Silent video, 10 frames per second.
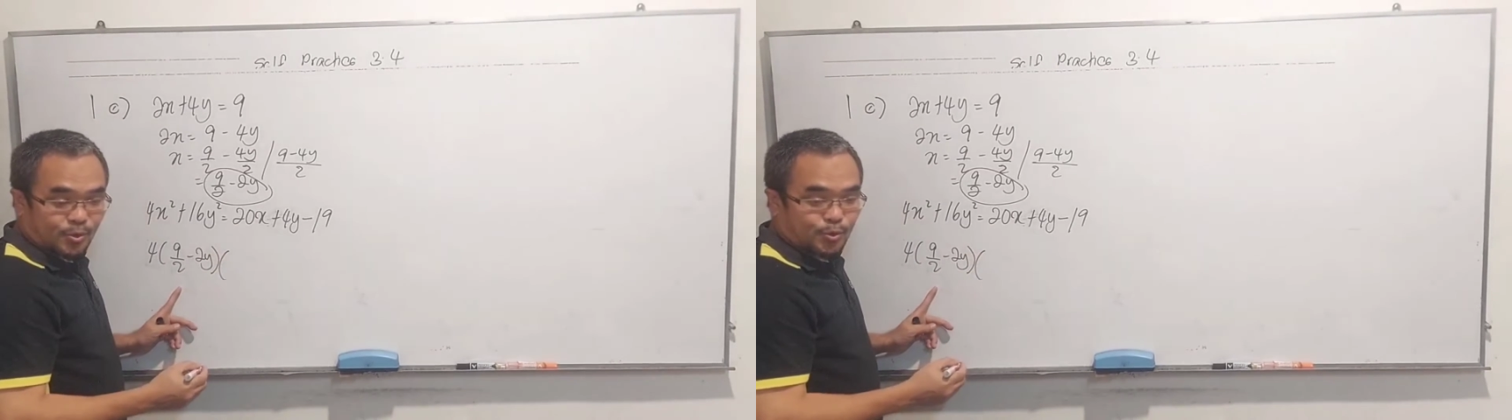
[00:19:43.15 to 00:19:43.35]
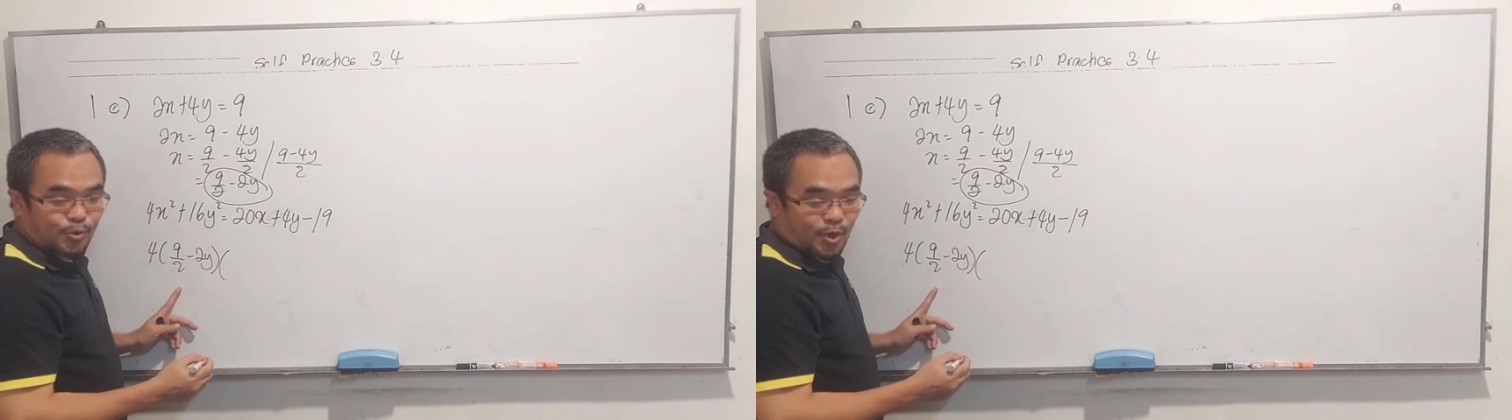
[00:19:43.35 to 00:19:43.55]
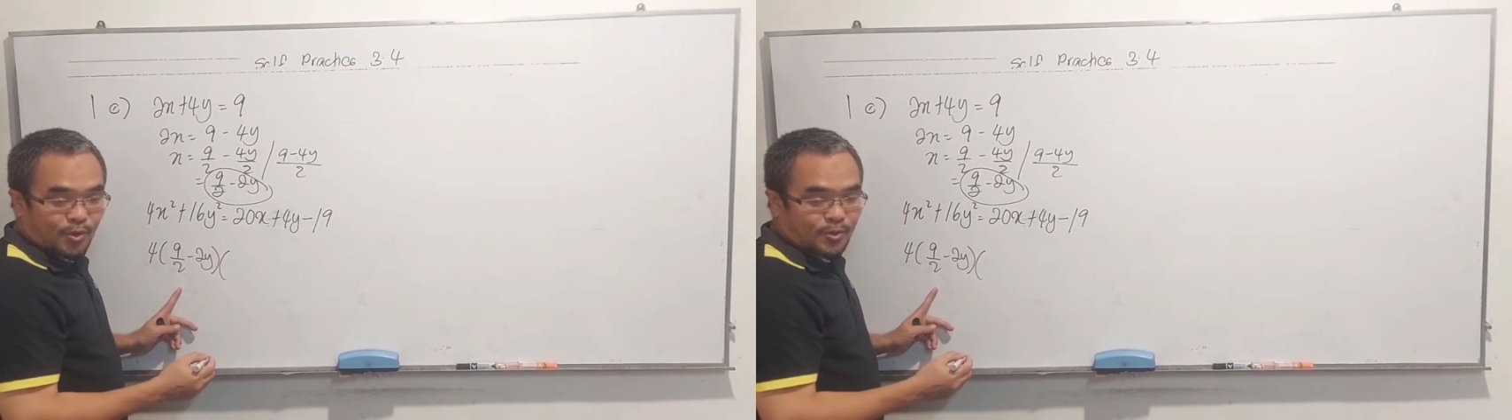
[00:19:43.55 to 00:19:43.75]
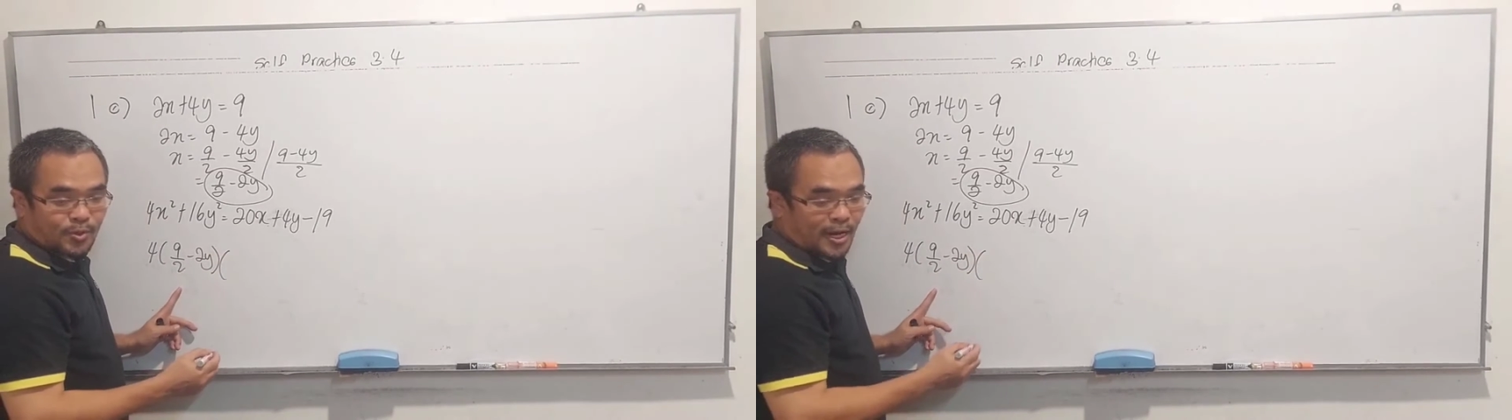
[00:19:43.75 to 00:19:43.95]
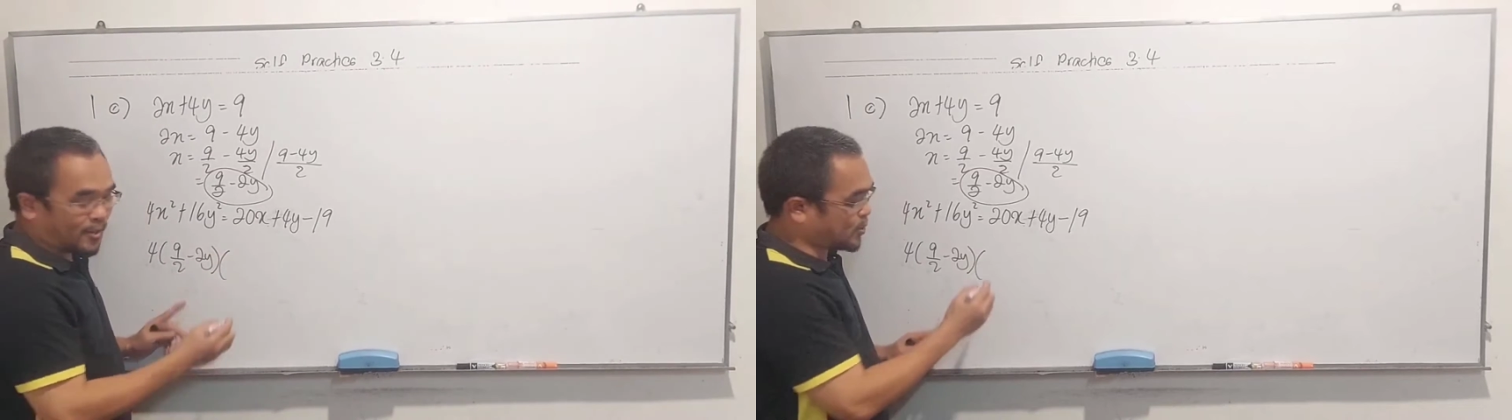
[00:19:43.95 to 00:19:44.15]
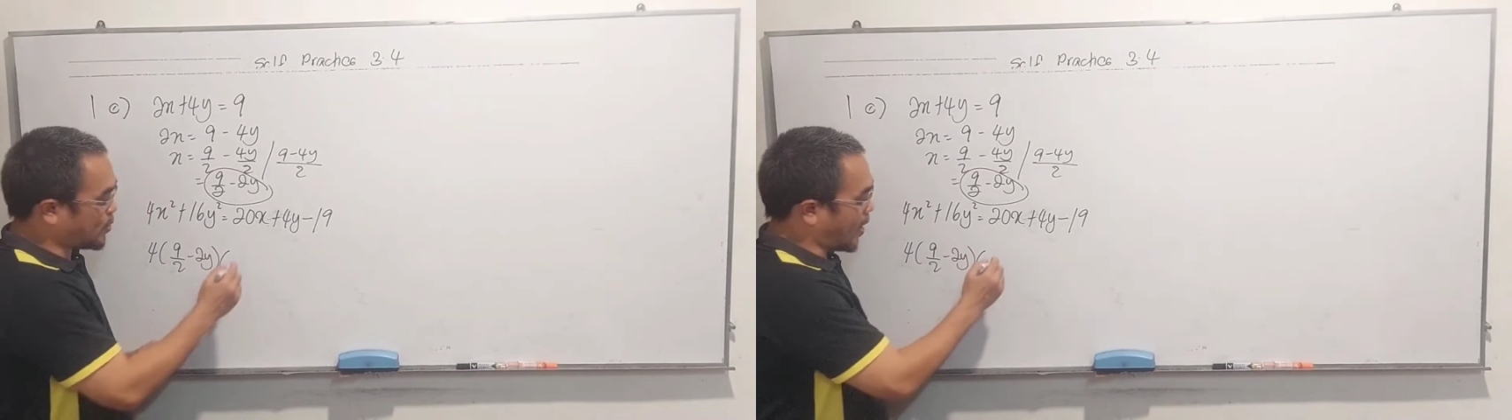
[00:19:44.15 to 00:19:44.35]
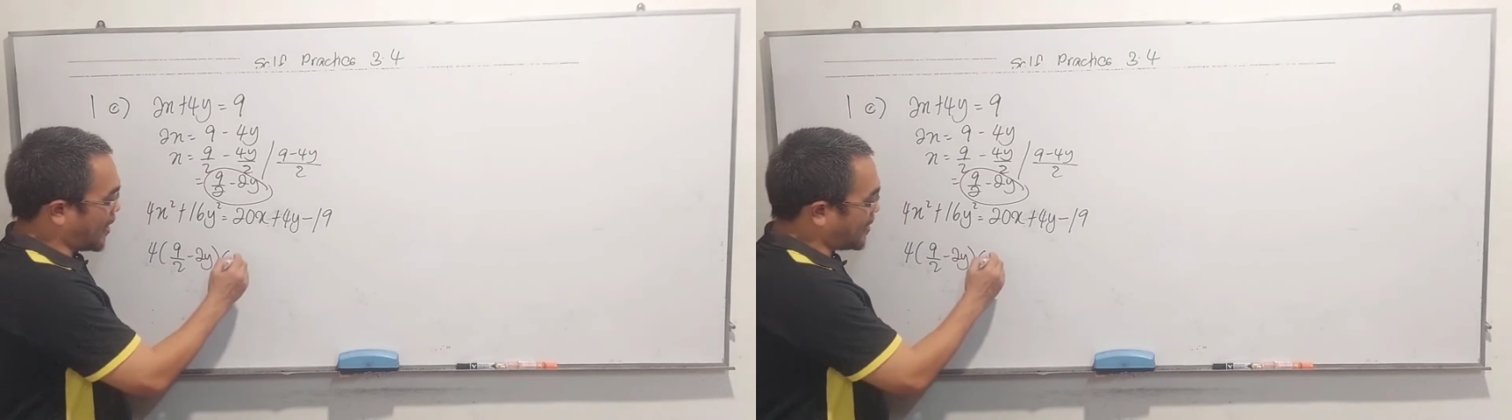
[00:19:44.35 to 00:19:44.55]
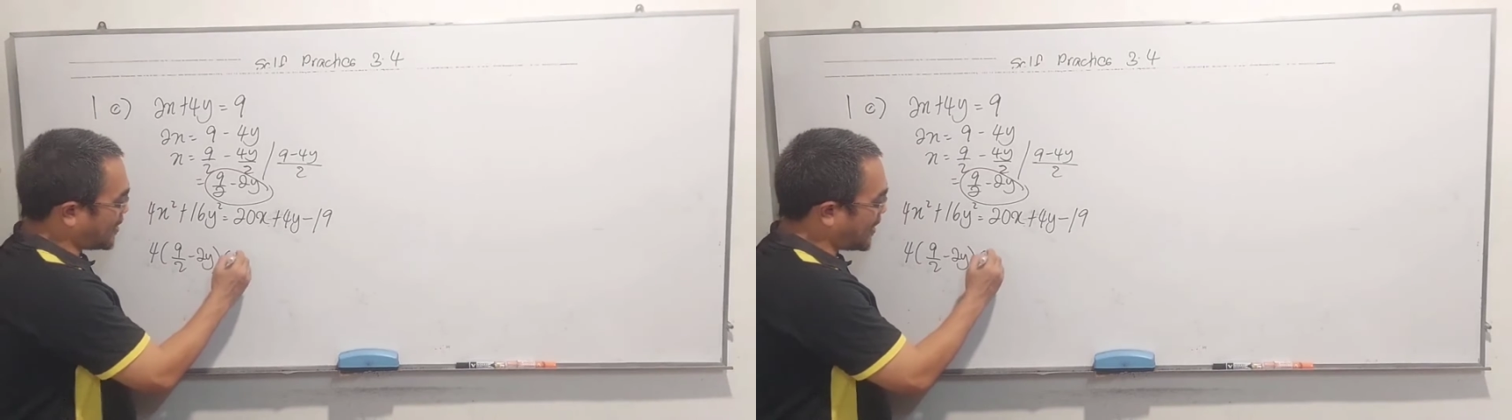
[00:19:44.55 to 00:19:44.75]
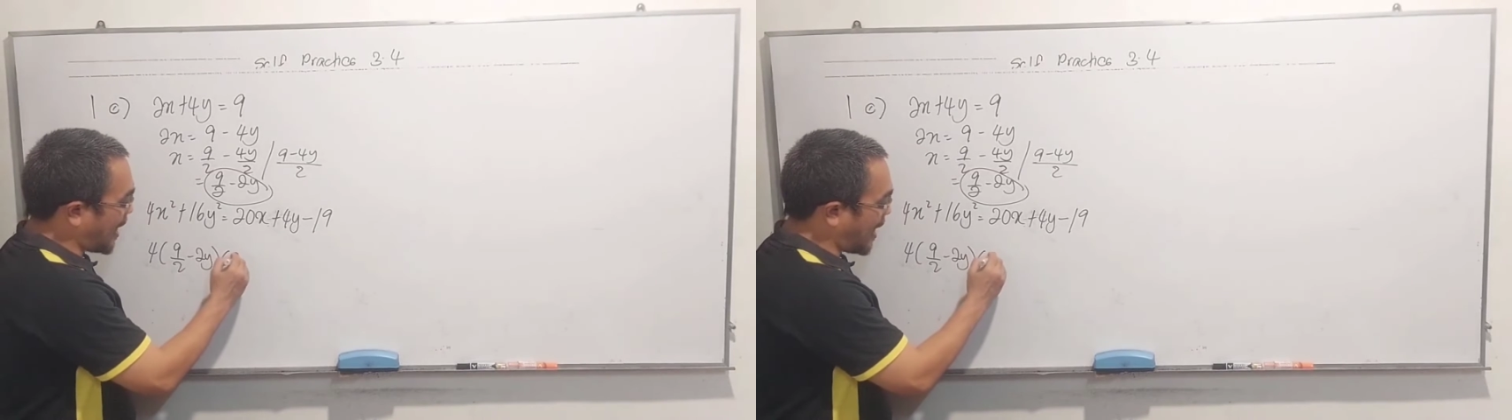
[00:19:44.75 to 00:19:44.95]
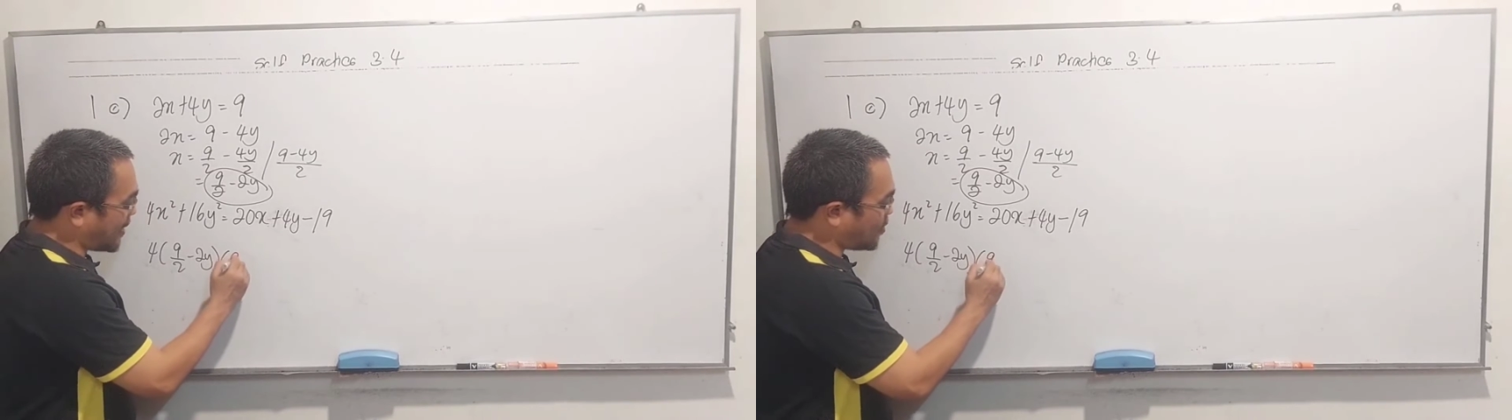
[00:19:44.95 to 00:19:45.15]
Do not write square.
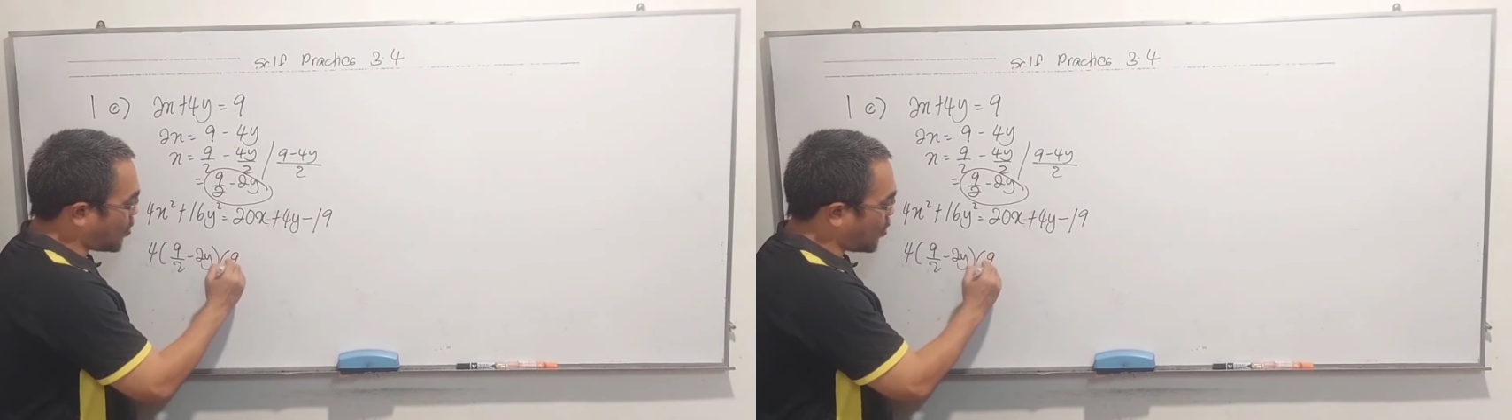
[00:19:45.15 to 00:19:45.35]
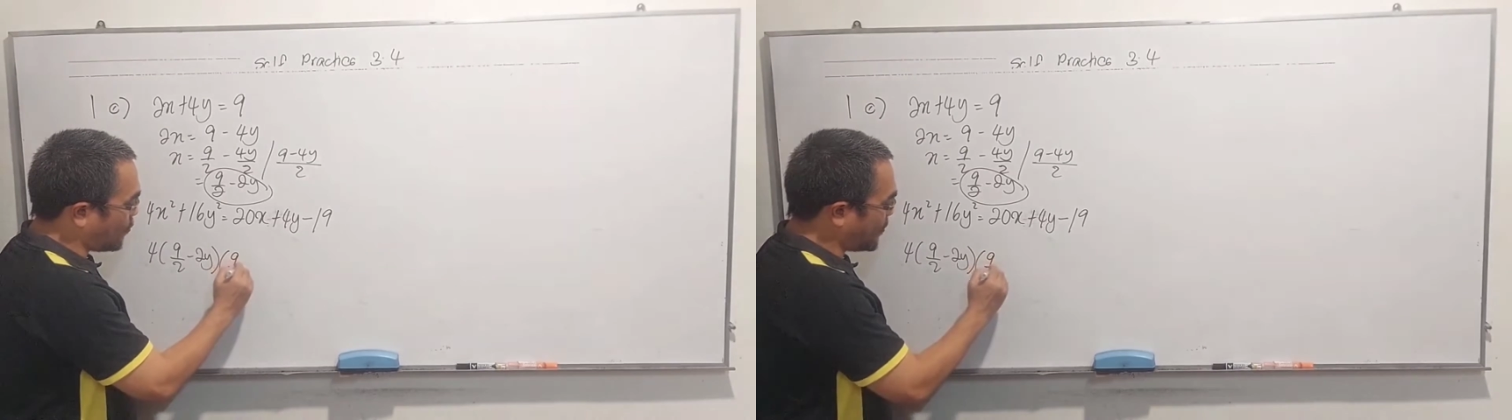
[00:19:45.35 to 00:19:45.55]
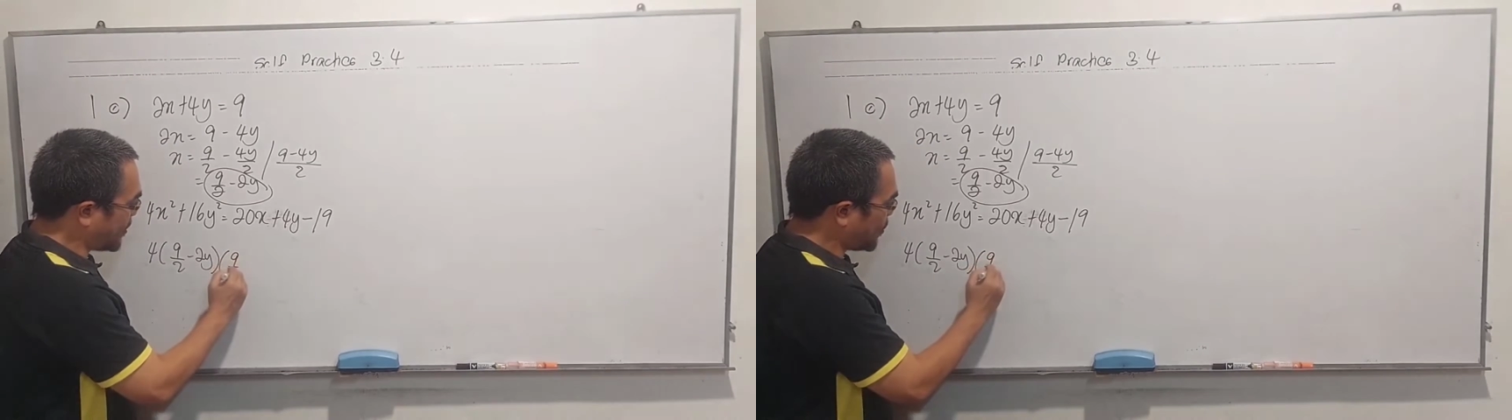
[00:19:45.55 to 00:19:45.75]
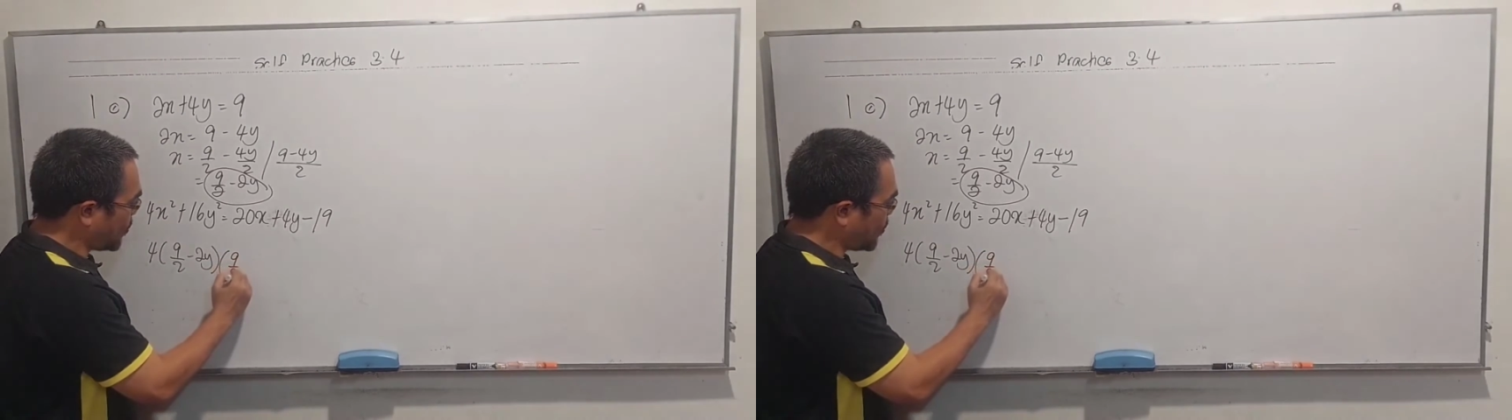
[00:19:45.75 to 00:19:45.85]
9 over